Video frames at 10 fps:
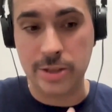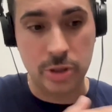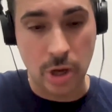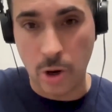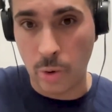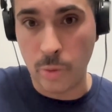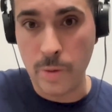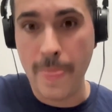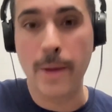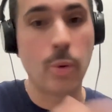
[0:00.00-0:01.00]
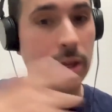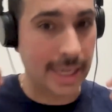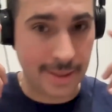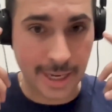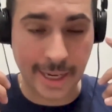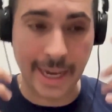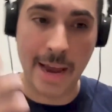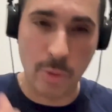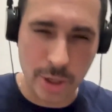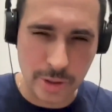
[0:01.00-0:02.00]
know what they're thinking.
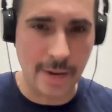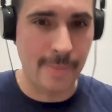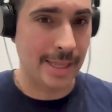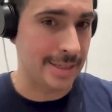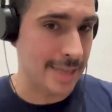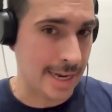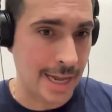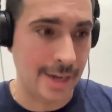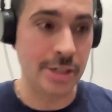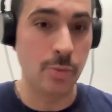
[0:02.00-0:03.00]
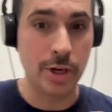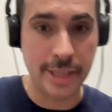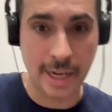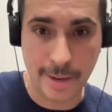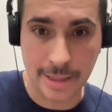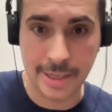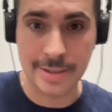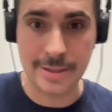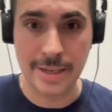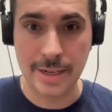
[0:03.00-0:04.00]
Hey, what do you think about that psychology? What do you think about
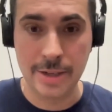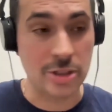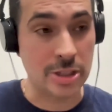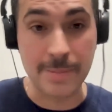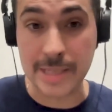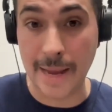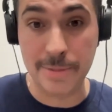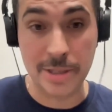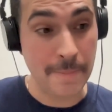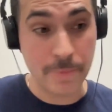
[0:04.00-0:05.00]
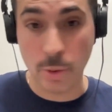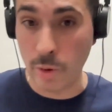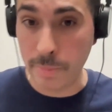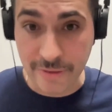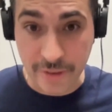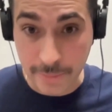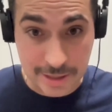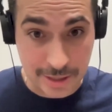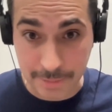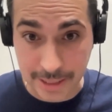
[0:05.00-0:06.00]
this? Sometimes we'll be filming
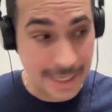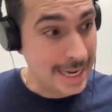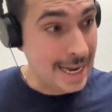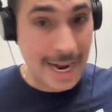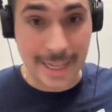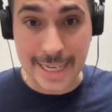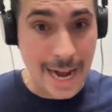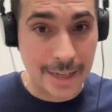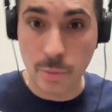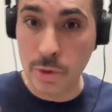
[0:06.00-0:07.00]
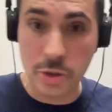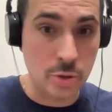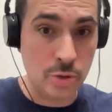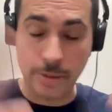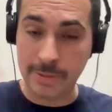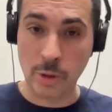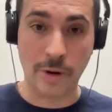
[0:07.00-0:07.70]
something and the actor would just do something off